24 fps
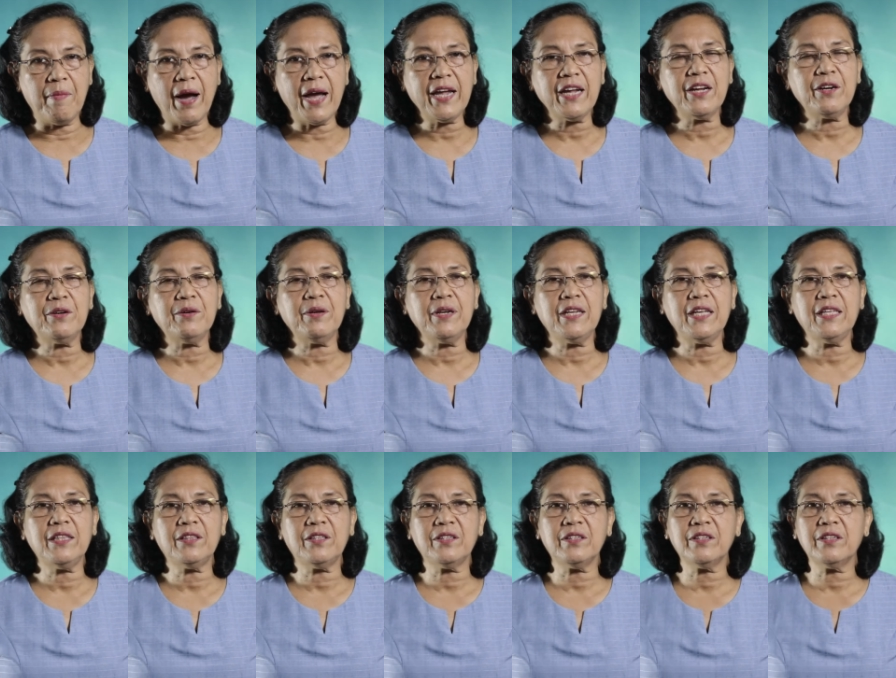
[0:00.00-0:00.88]

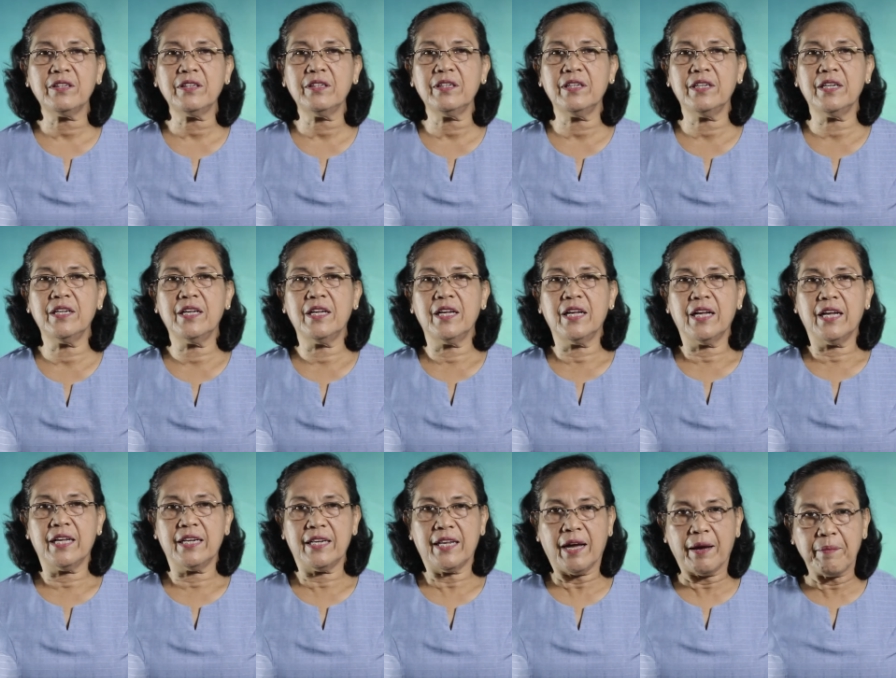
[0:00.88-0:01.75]
microliter,
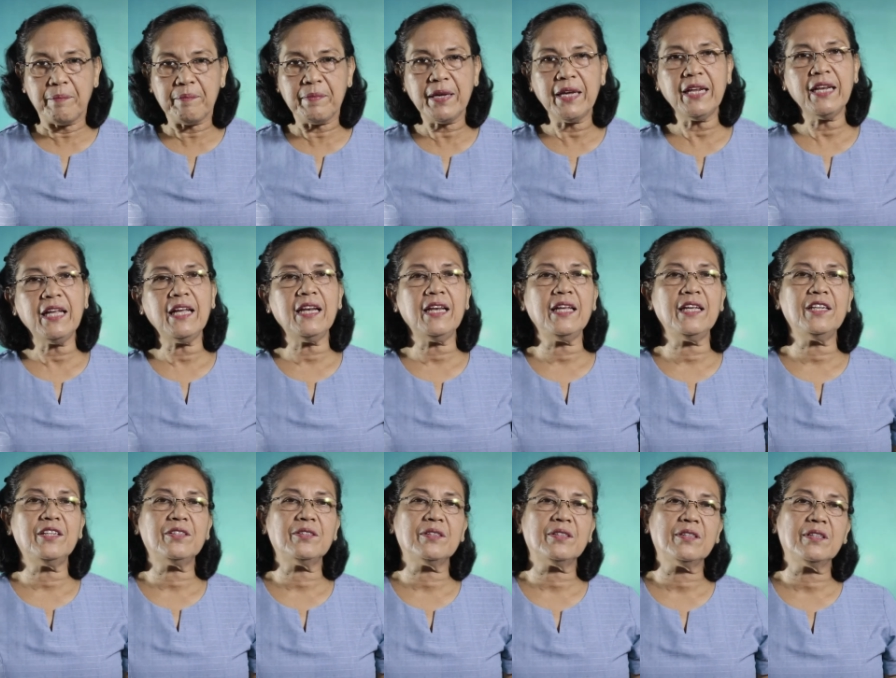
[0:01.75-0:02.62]
the
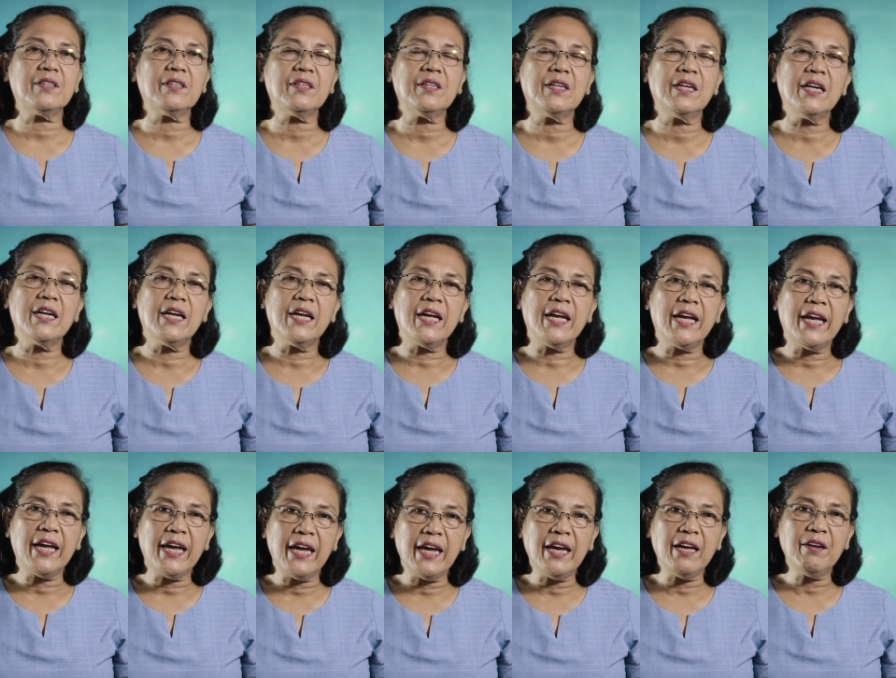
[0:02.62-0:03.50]
milliliter,
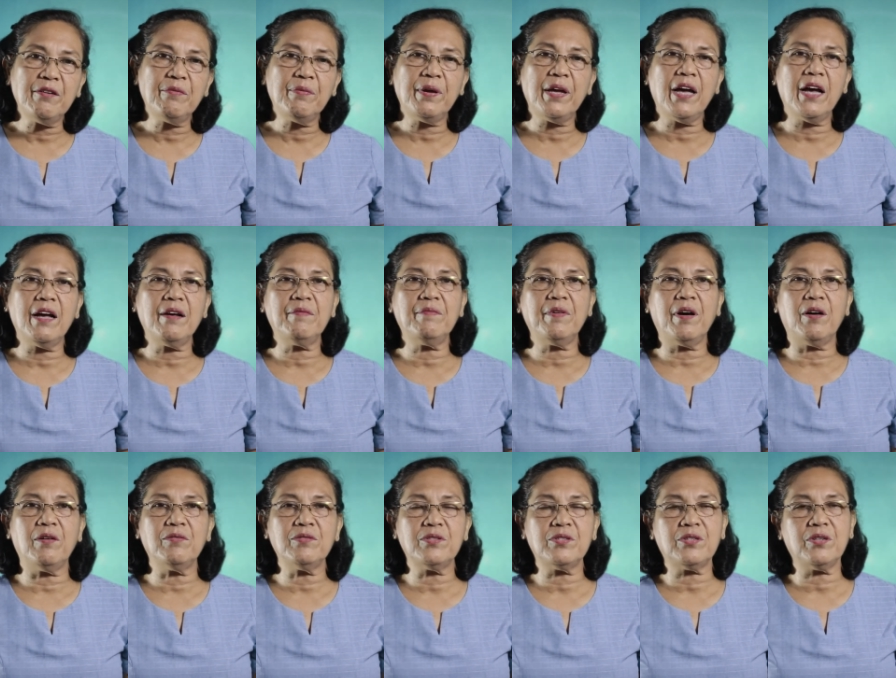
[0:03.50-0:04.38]
and we have
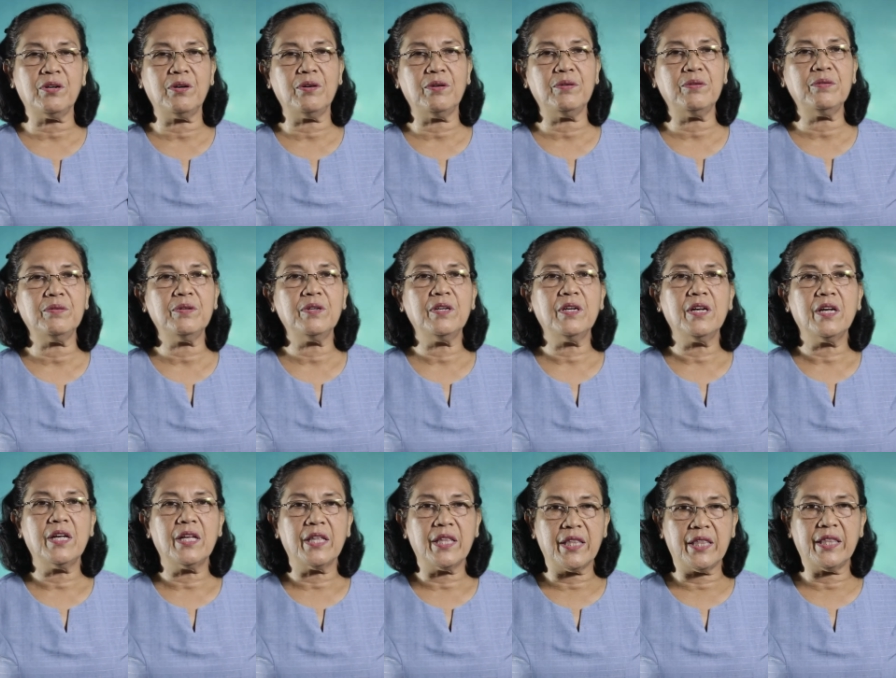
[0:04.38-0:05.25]
also
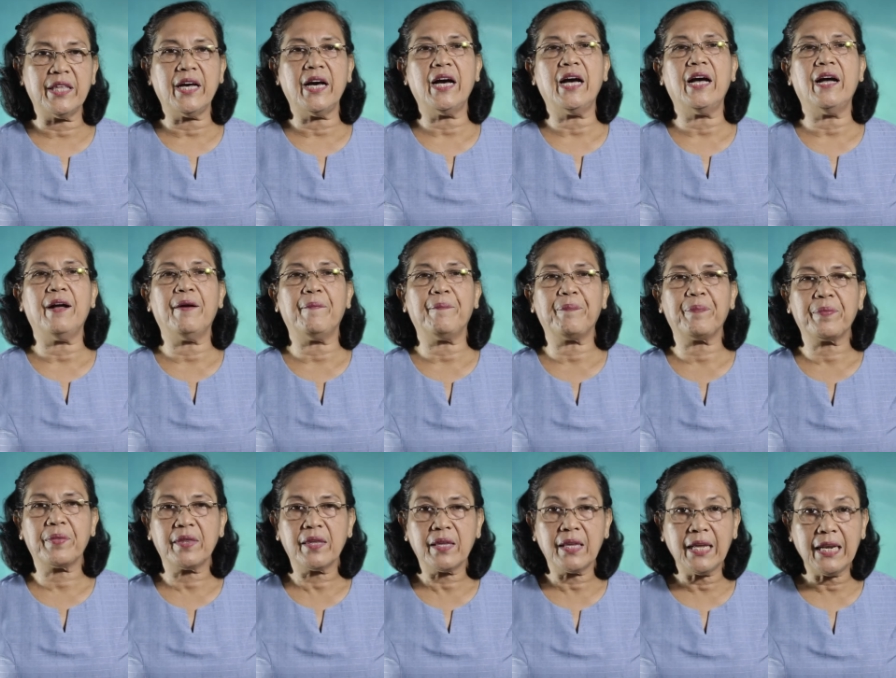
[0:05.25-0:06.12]
the
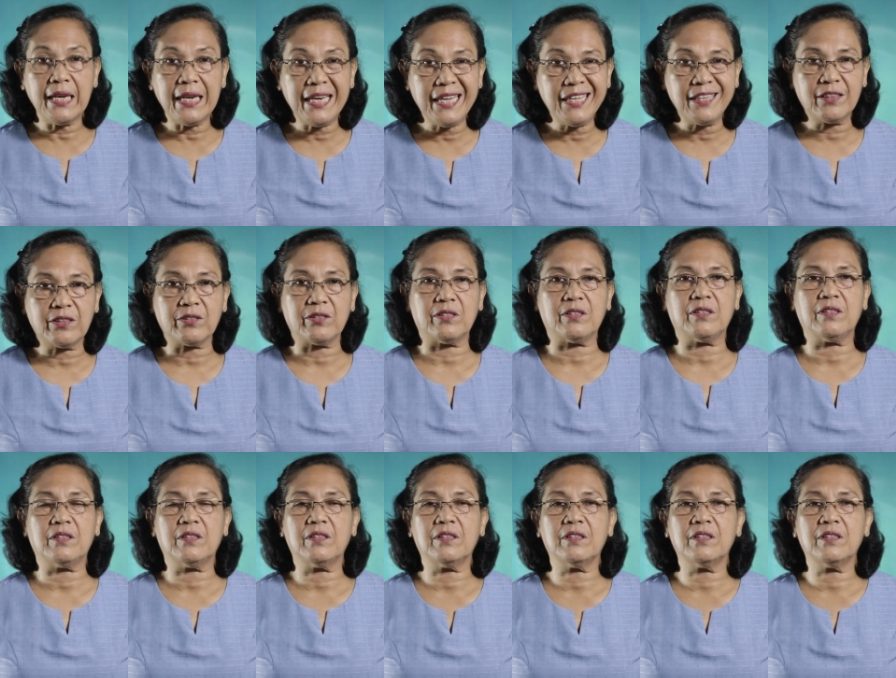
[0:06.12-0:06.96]
liter.